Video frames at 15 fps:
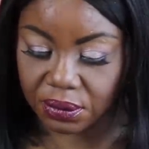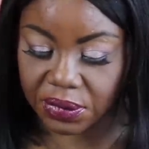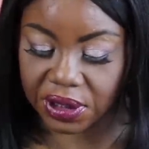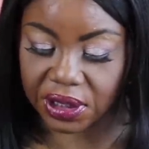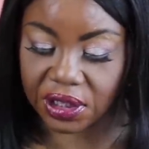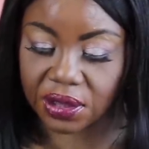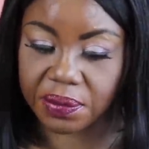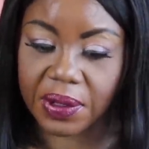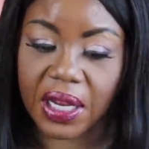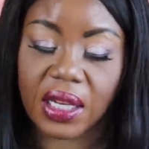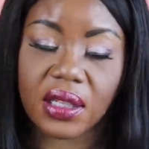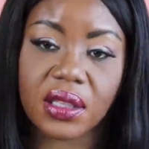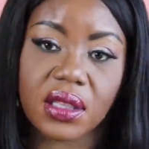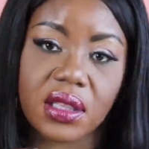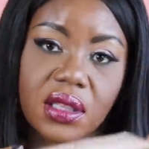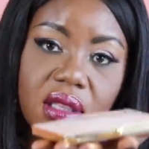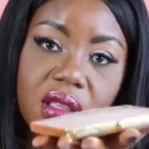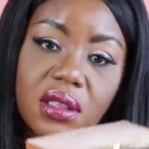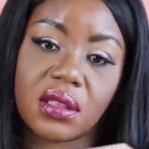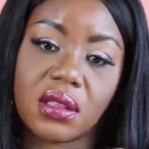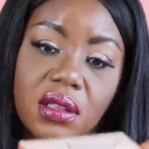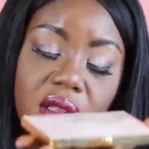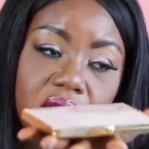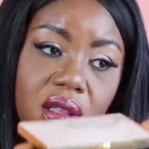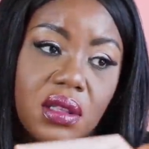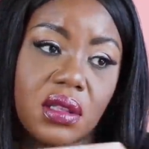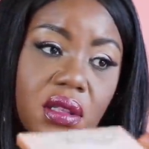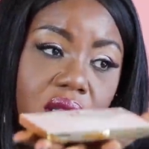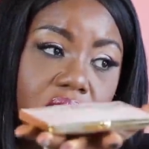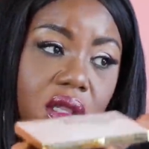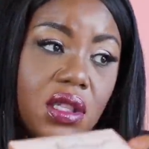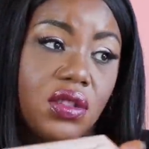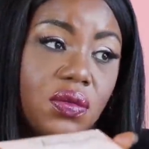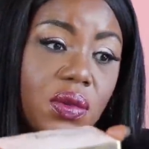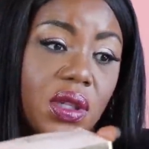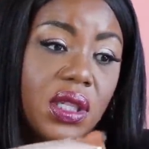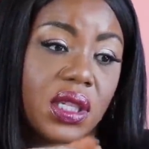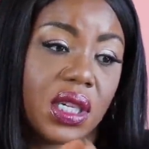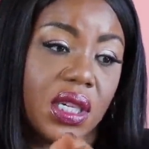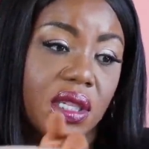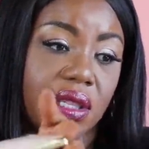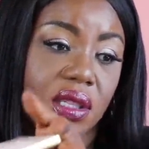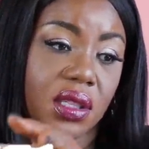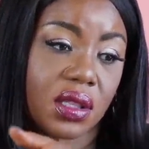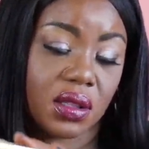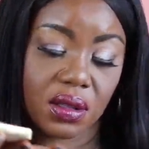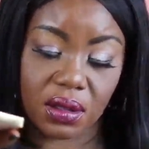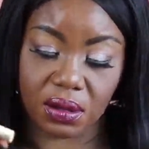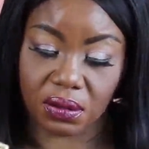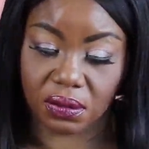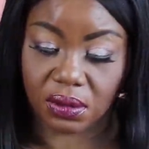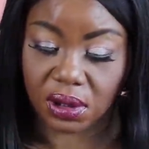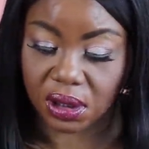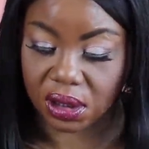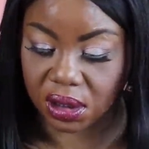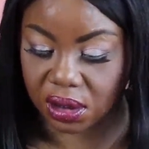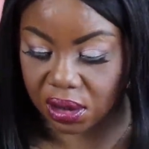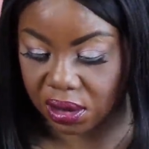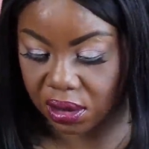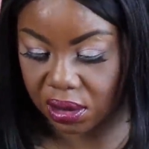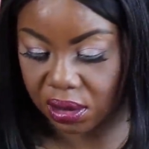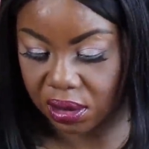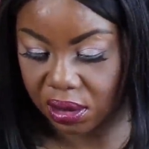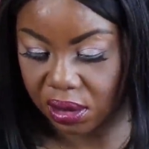But this palette is, it's really nice. Really nice.